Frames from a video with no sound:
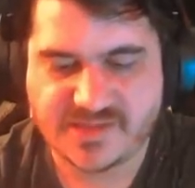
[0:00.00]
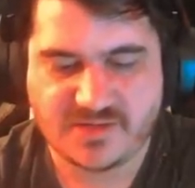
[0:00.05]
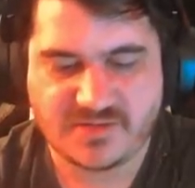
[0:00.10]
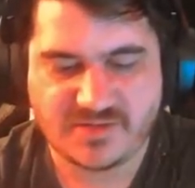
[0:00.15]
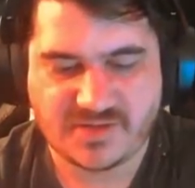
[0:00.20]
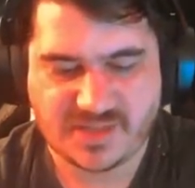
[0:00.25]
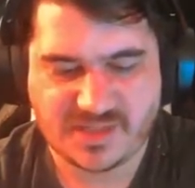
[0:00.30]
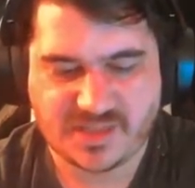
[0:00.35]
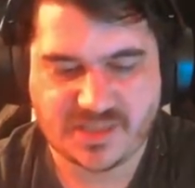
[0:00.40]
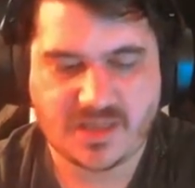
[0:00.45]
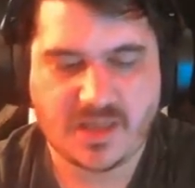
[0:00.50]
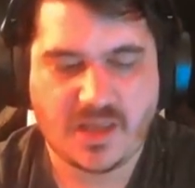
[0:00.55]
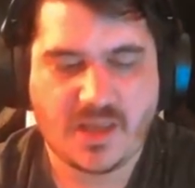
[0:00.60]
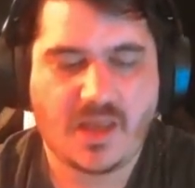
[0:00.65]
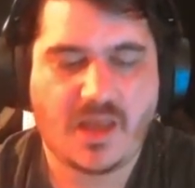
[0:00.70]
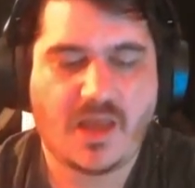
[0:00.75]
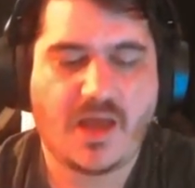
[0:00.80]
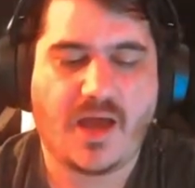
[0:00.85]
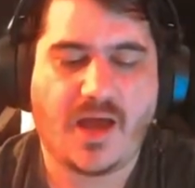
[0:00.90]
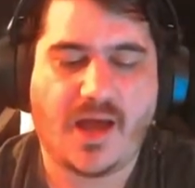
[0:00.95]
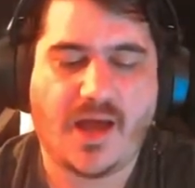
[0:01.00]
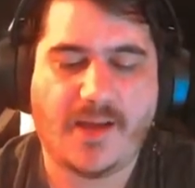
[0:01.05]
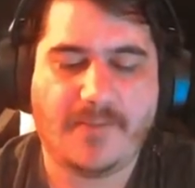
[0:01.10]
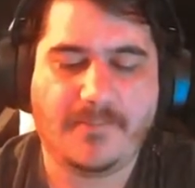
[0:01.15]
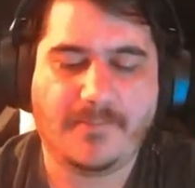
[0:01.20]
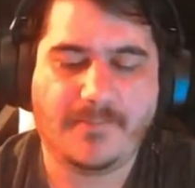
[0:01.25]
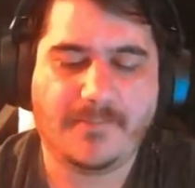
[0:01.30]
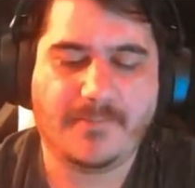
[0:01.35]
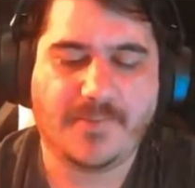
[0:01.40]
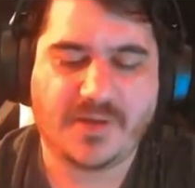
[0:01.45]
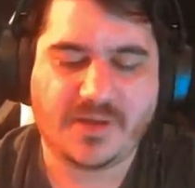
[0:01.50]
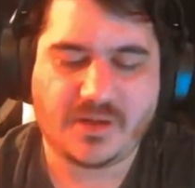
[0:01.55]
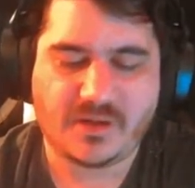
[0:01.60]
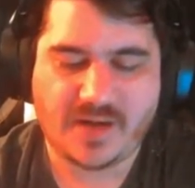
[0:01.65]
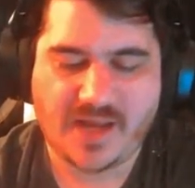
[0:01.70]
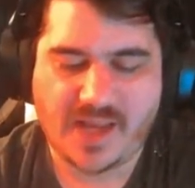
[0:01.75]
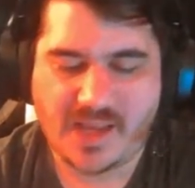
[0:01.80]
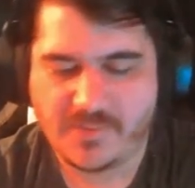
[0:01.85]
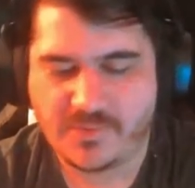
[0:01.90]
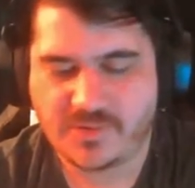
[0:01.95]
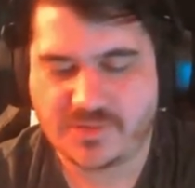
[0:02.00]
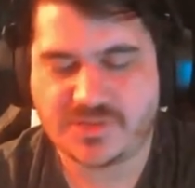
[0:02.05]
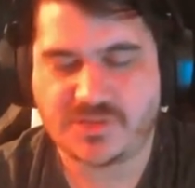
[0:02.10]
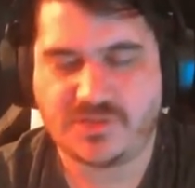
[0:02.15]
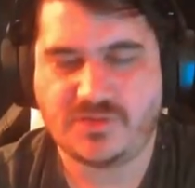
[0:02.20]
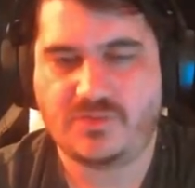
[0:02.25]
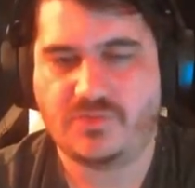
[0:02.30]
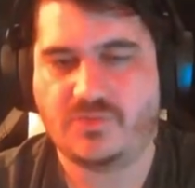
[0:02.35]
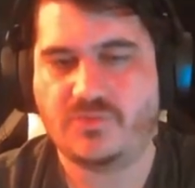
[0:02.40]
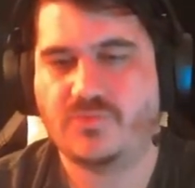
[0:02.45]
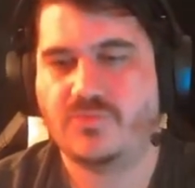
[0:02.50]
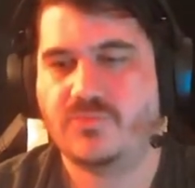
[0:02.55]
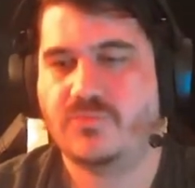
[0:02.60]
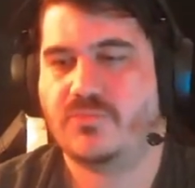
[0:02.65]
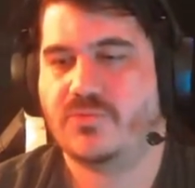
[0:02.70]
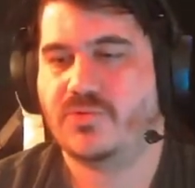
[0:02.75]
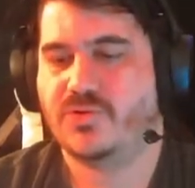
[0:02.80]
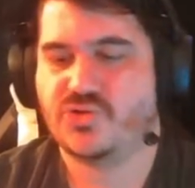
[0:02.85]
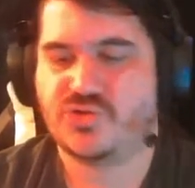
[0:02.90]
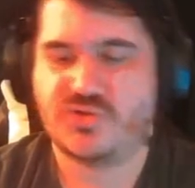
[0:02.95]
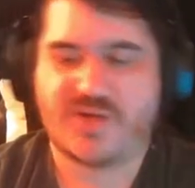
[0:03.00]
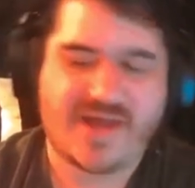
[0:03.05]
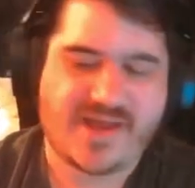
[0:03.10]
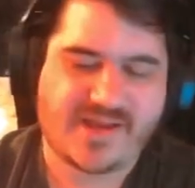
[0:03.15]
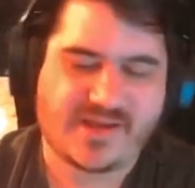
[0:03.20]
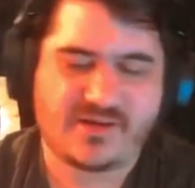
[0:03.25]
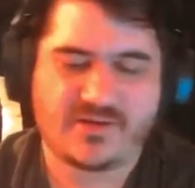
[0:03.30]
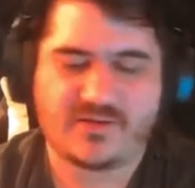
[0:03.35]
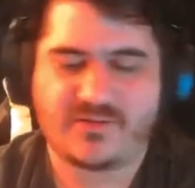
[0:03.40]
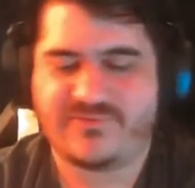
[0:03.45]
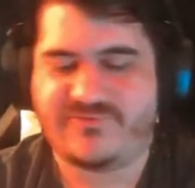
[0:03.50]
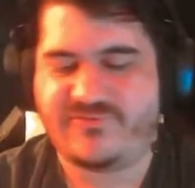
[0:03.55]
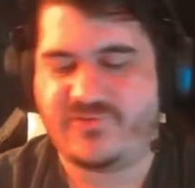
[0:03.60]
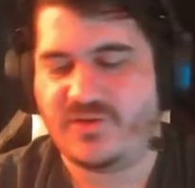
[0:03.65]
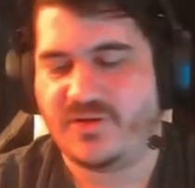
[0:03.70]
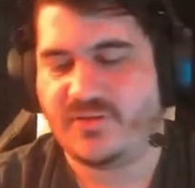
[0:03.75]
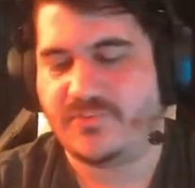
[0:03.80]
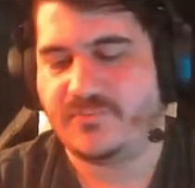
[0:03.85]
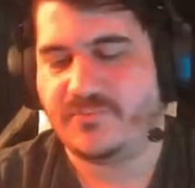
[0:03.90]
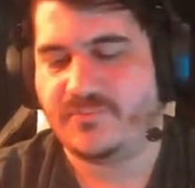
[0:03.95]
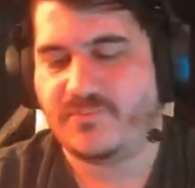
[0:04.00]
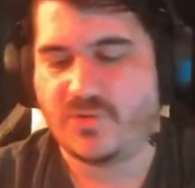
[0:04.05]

already, but you're able to drag your foot,